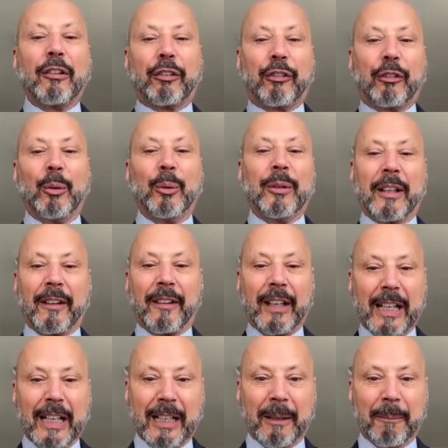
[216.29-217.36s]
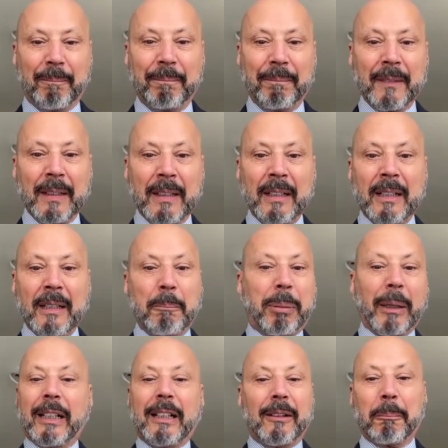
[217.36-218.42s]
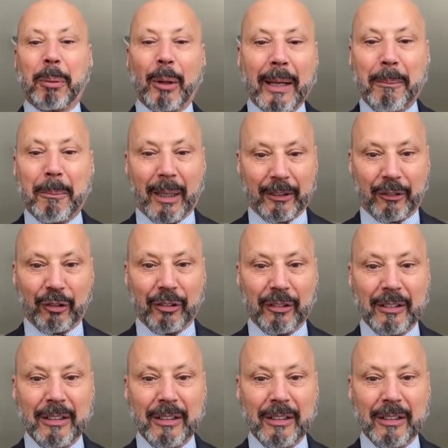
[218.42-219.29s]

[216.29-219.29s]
student of the game, but he didn't play much.